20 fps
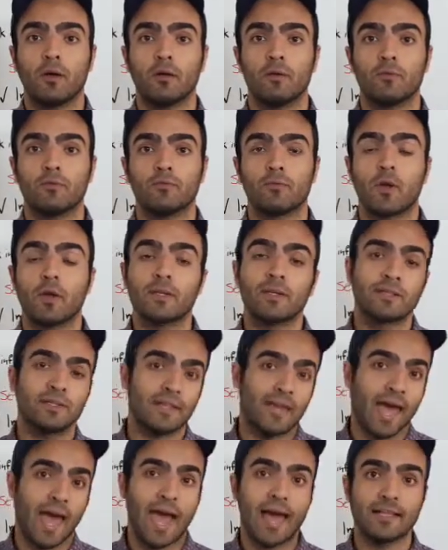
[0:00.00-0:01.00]
running the
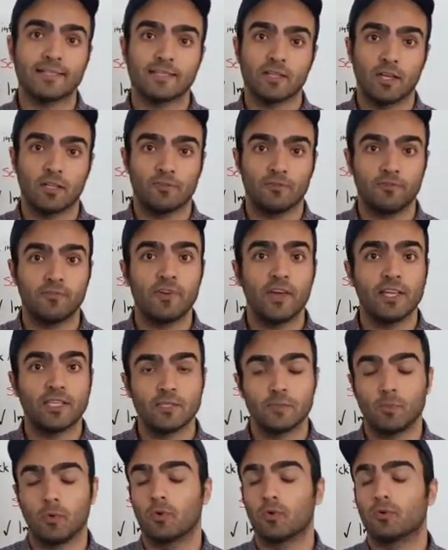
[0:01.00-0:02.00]
ads on
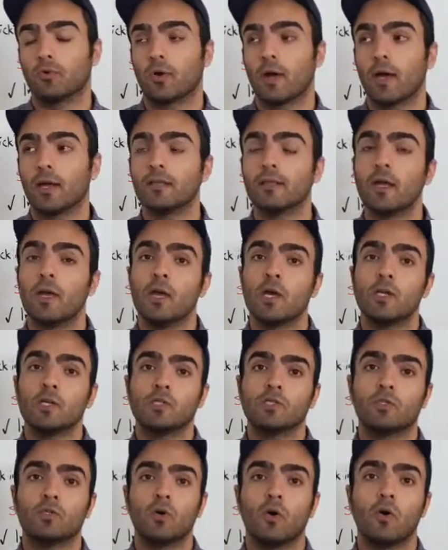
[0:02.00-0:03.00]
Facebook, right?
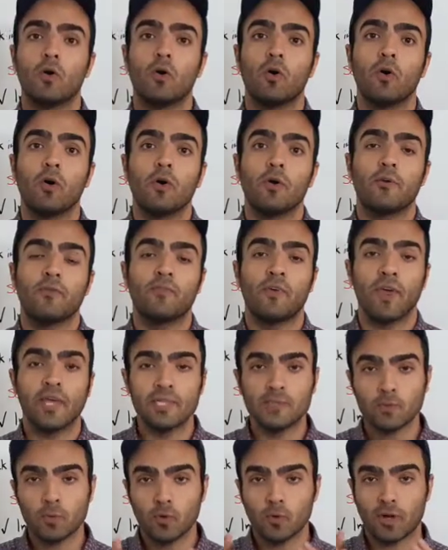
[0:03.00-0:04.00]
So
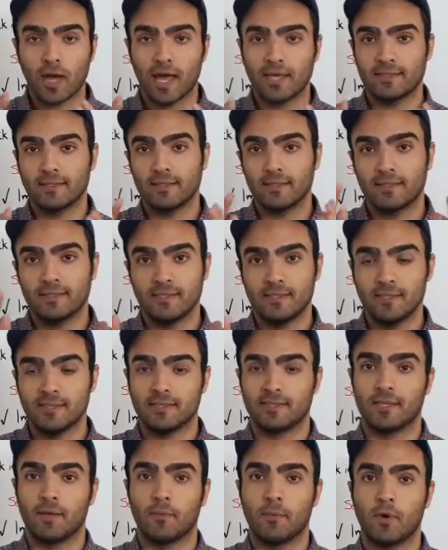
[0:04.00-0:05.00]
Facebook has a
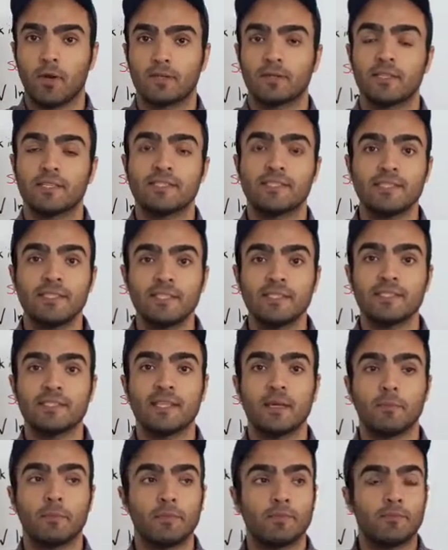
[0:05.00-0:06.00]
system, right? The
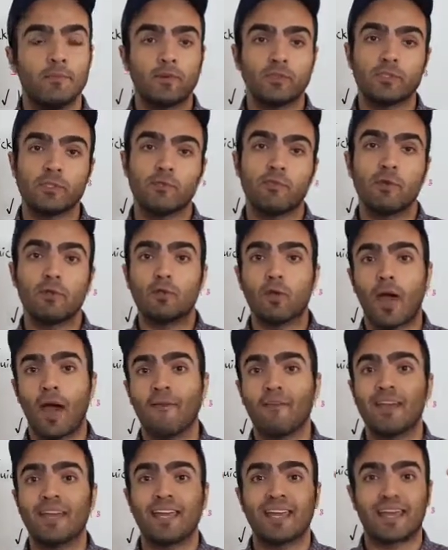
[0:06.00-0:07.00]
system is, first of all, you
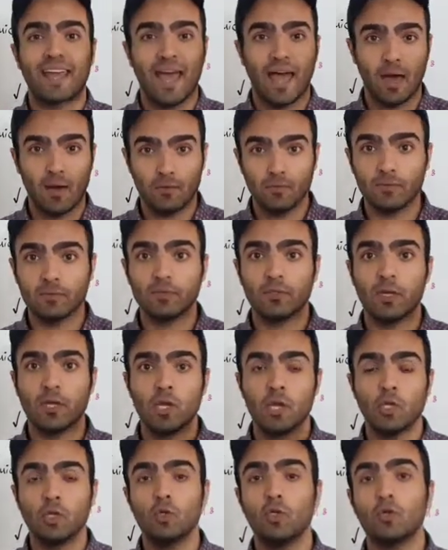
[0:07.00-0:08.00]
have an account,
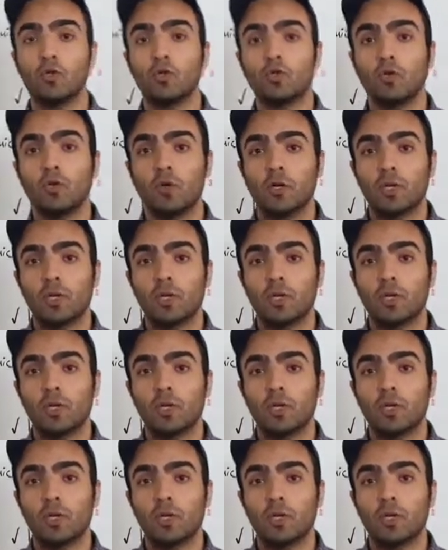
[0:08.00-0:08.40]
you